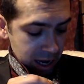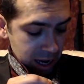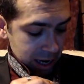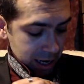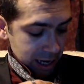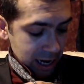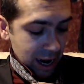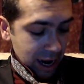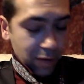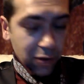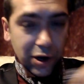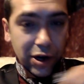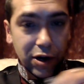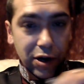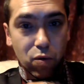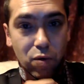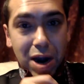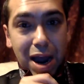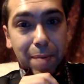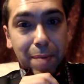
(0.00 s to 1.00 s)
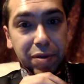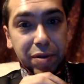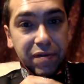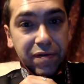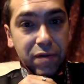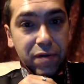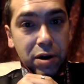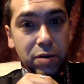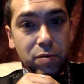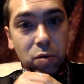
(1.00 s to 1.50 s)
Now we're going to wrap the
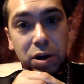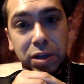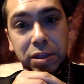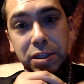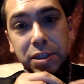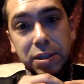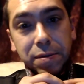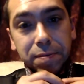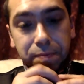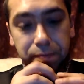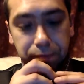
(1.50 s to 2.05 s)
front once,